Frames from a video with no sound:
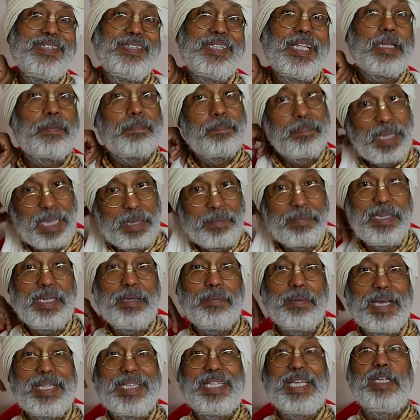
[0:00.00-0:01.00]
that maybe
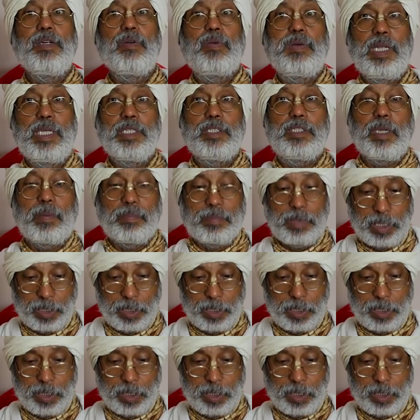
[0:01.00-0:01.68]
by the influence of